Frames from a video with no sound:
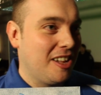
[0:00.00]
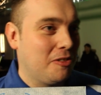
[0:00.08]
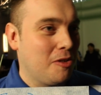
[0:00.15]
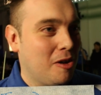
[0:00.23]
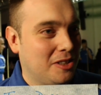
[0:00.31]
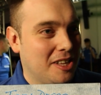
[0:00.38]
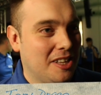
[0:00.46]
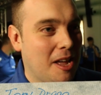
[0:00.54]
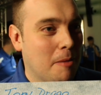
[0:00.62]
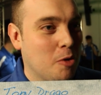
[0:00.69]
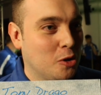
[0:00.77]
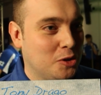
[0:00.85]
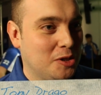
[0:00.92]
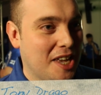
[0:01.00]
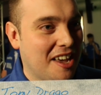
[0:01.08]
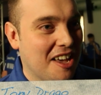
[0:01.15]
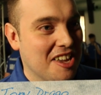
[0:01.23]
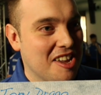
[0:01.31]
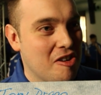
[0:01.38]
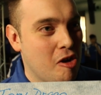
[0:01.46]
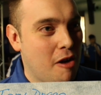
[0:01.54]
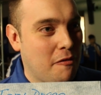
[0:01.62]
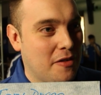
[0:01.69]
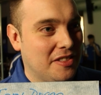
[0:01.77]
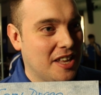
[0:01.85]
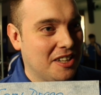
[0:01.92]
I thought that I'm going to take a year
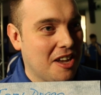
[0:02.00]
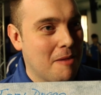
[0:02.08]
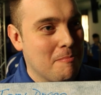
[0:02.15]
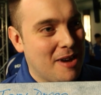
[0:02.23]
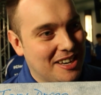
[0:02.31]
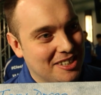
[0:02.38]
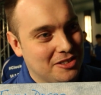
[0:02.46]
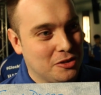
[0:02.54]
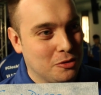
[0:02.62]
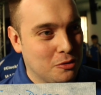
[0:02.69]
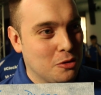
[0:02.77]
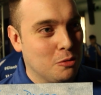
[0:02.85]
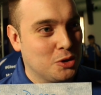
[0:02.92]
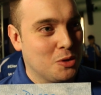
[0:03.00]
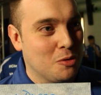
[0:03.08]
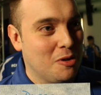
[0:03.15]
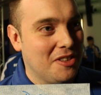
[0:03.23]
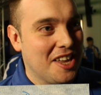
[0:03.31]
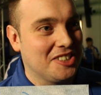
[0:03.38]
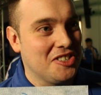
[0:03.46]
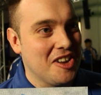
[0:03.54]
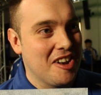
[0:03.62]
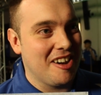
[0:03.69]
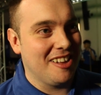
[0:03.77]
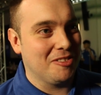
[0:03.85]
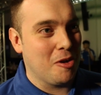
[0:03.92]
off and then come back to Q school next
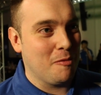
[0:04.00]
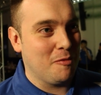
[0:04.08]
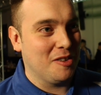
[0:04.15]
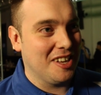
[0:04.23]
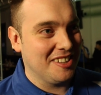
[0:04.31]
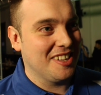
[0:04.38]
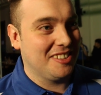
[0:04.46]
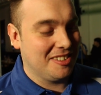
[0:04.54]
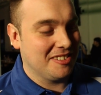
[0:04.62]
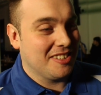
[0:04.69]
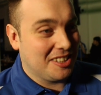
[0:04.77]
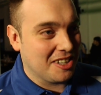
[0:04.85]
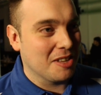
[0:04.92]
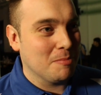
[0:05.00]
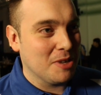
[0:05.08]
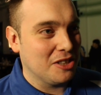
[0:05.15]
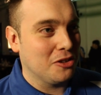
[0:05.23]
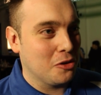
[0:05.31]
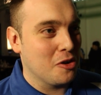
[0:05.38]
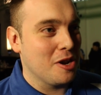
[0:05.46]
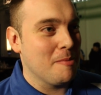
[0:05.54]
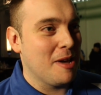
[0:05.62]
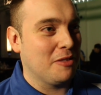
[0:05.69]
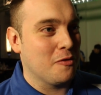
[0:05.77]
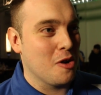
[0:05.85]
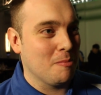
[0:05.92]
year, and hopefully that, that can be the
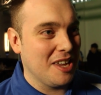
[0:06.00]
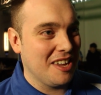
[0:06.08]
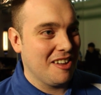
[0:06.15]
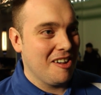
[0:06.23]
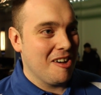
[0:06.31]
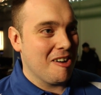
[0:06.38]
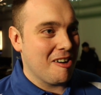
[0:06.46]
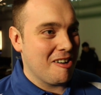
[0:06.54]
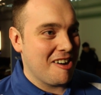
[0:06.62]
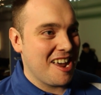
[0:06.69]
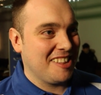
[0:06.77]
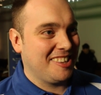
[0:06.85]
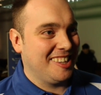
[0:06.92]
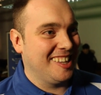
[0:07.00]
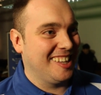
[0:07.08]
tournament for me. All right?